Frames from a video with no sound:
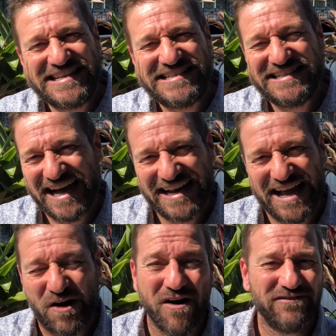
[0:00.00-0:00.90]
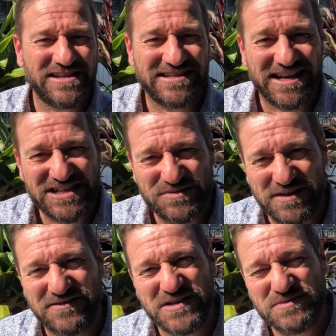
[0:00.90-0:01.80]
start a conversation
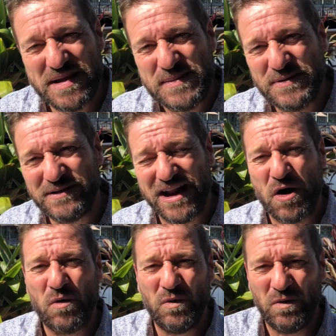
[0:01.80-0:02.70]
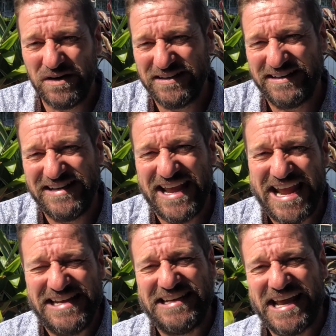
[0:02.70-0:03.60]
with these people, and it really
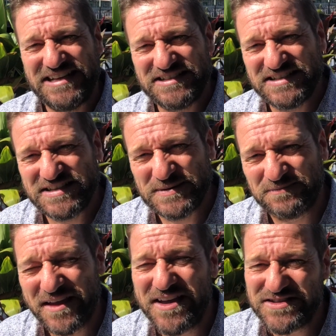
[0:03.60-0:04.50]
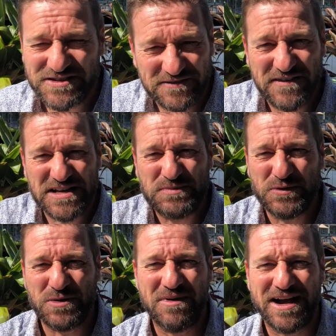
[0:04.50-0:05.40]
engages them. So Facebook
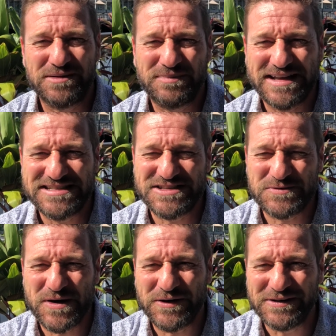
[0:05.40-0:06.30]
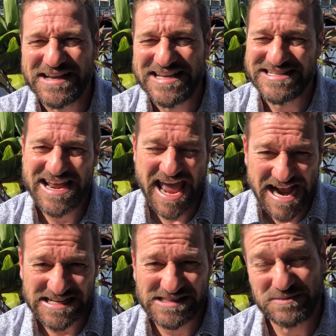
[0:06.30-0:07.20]
Marketplace as well is an
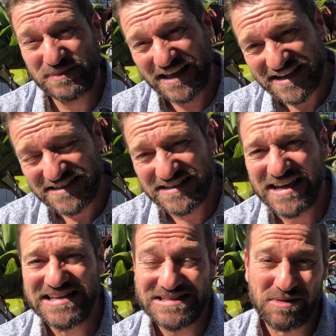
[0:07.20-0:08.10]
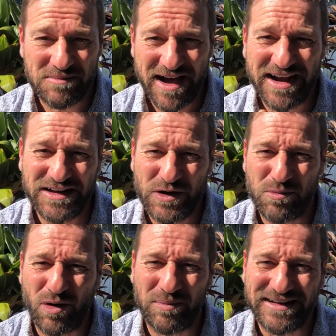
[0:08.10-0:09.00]
excellent place to be marketing your
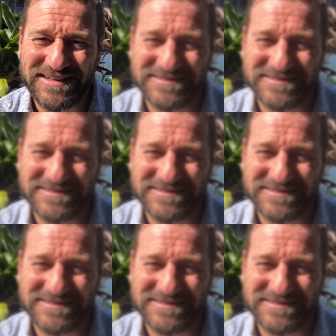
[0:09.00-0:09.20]
property.